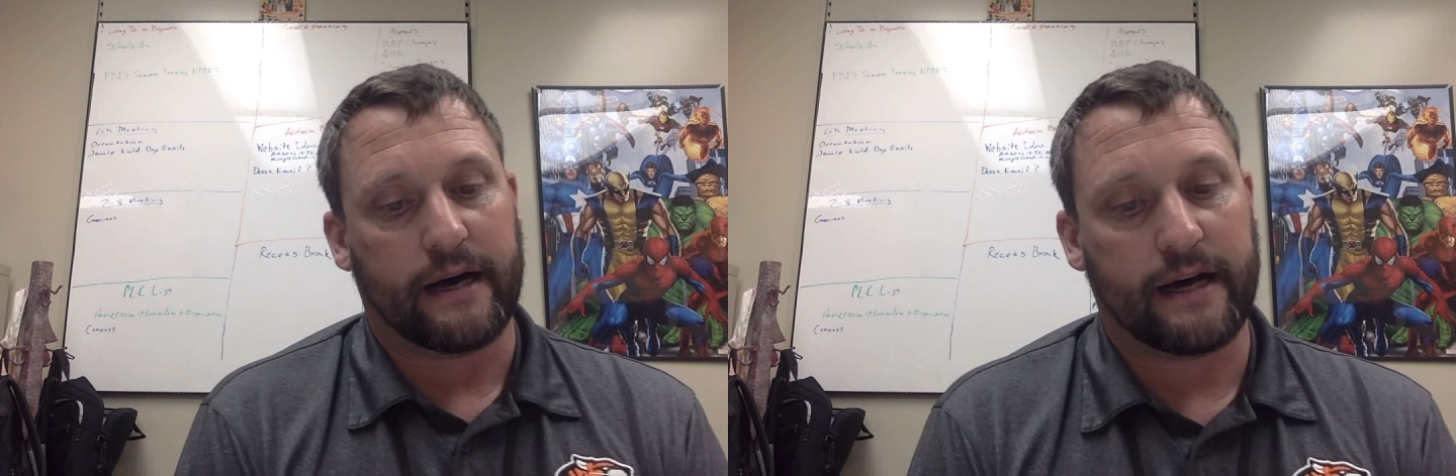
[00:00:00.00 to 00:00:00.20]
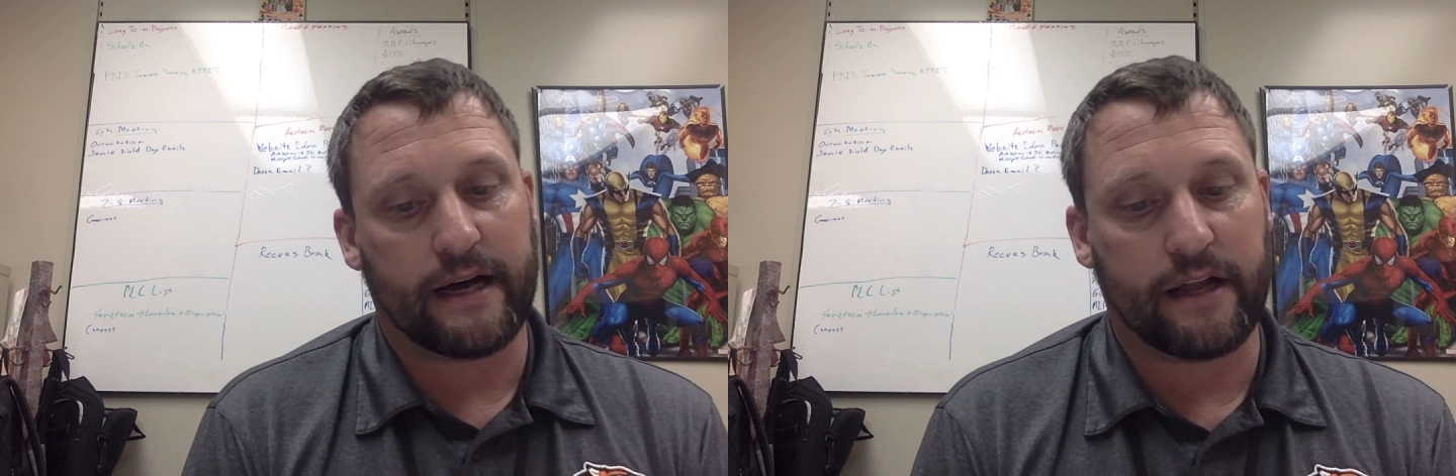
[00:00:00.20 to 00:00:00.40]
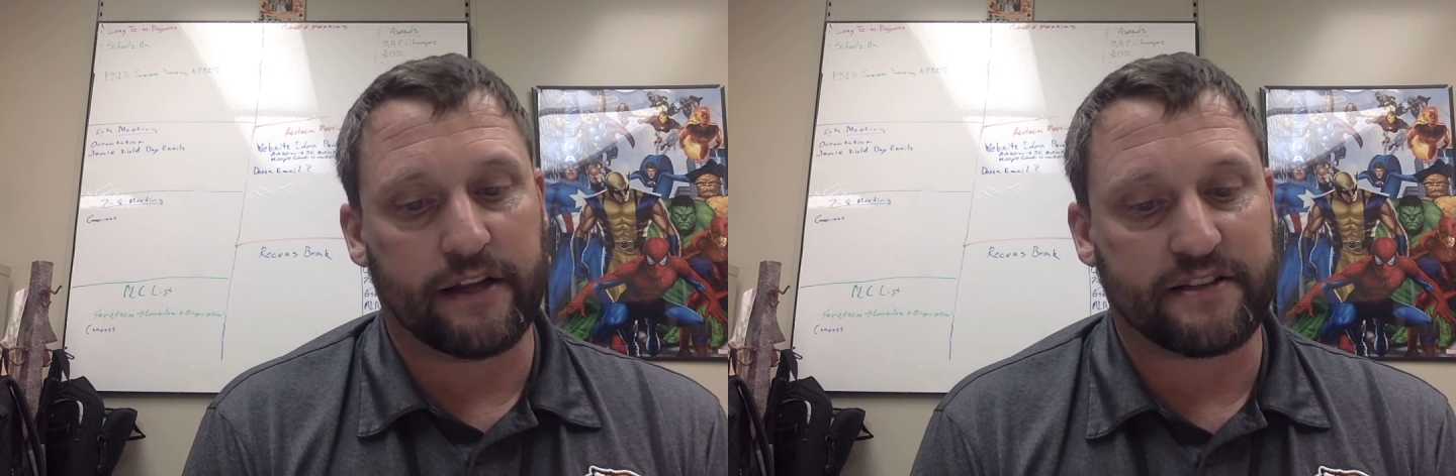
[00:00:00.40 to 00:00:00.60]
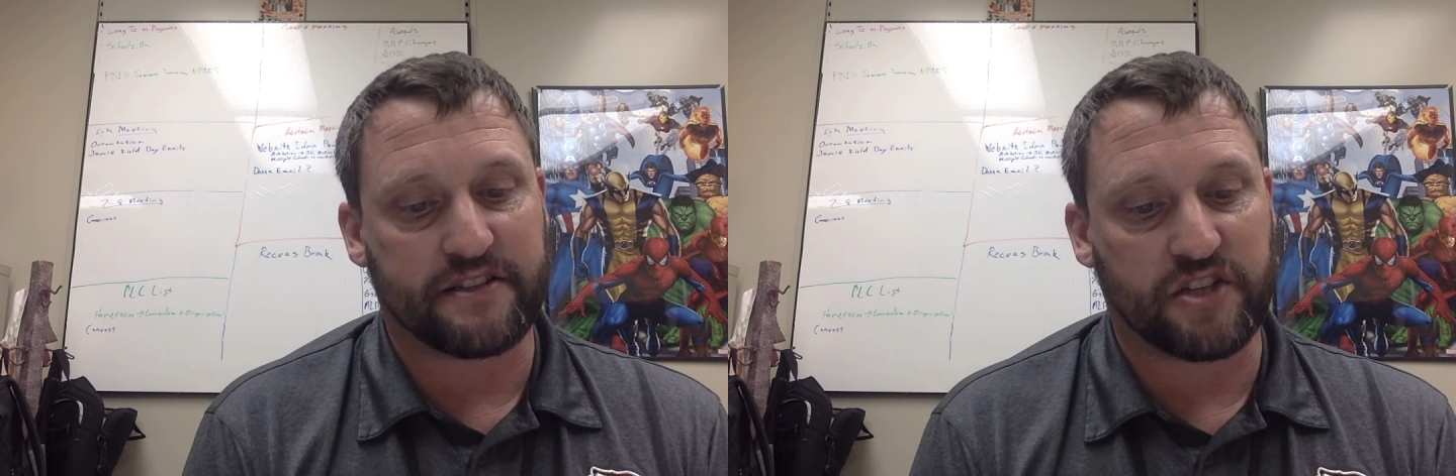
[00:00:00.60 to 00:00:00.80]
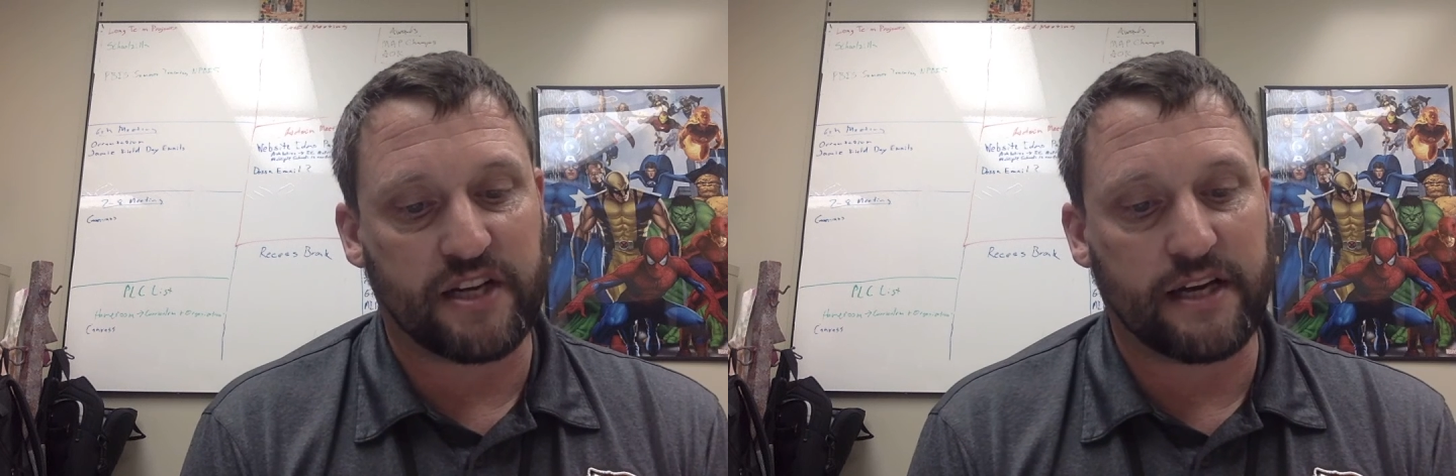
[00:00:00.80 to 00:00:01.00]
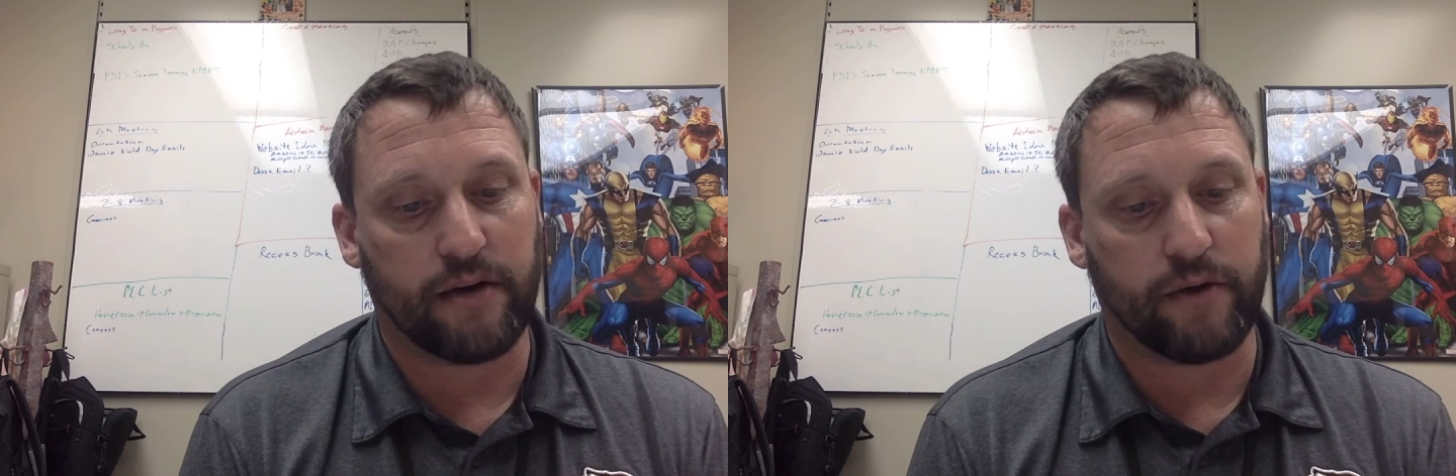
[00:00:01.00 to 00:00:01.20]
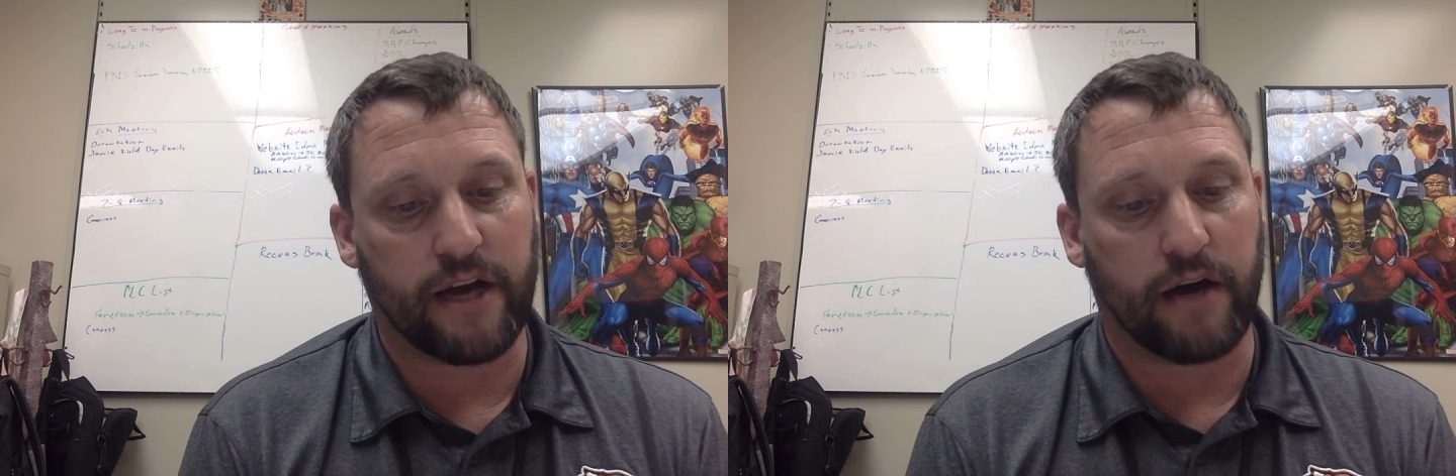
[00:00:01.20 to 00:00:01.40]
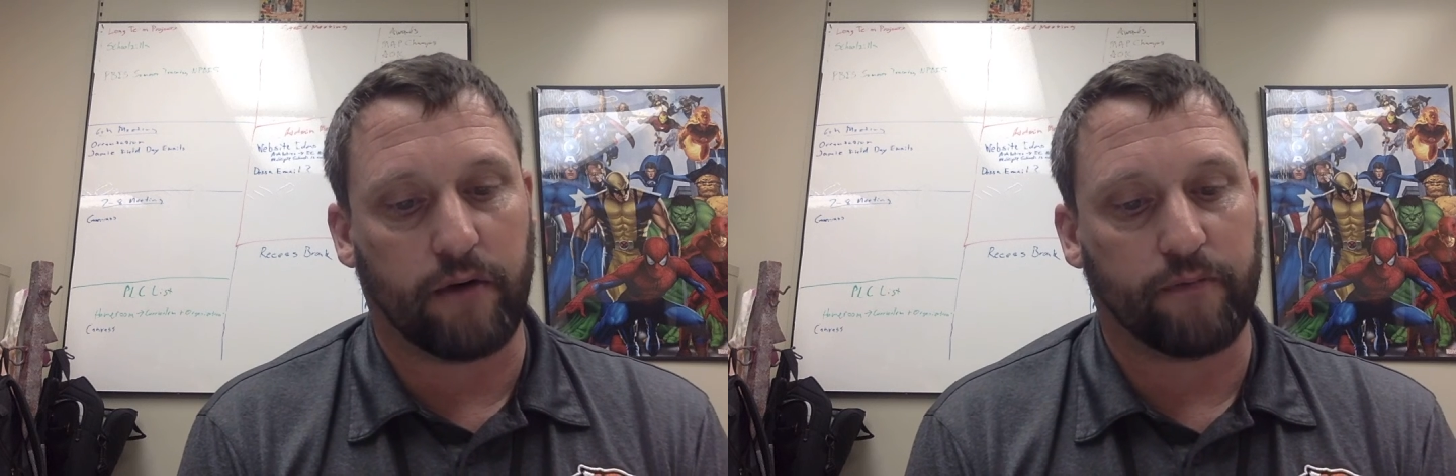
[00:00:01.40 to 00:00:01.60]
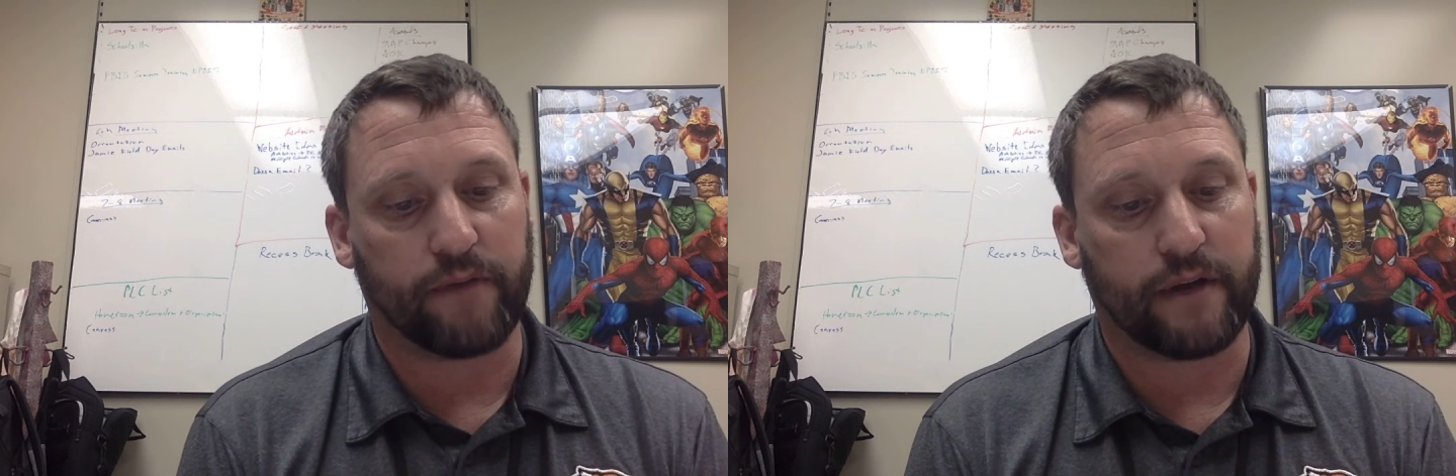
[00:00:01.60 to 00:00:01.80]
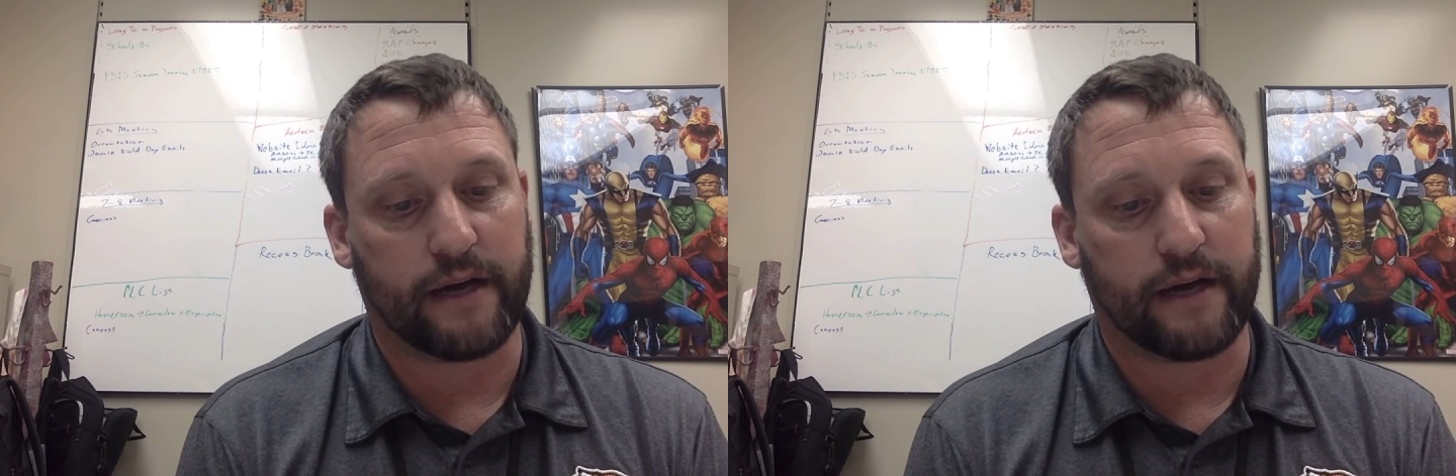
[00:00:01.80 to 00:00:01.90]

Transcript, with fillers: Uh, let's see. Here we go.